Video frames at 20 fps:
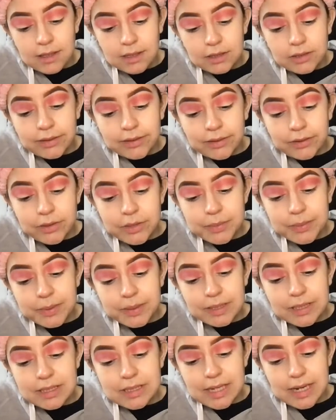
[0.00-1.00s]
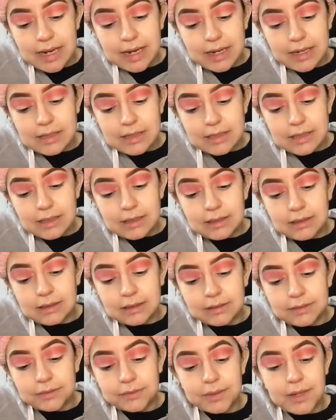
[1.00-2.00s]
Those were the days
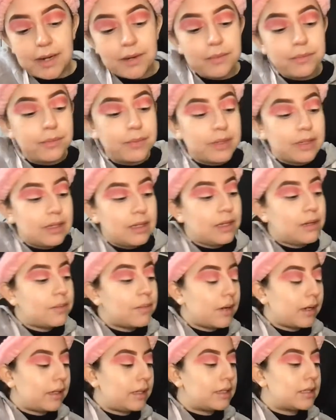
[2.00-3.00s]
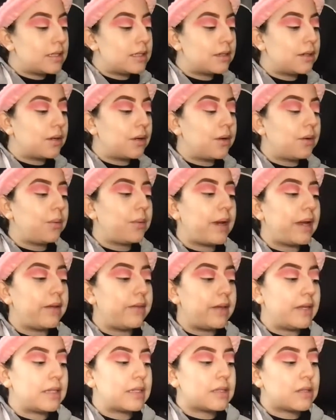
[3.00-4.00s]
where I really wanted to go
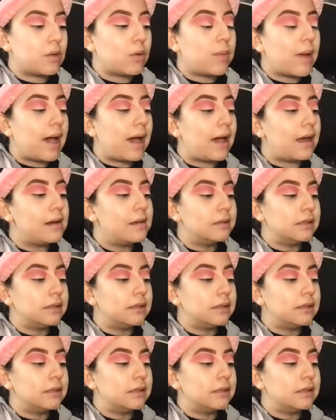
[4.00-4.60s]
raving so bad.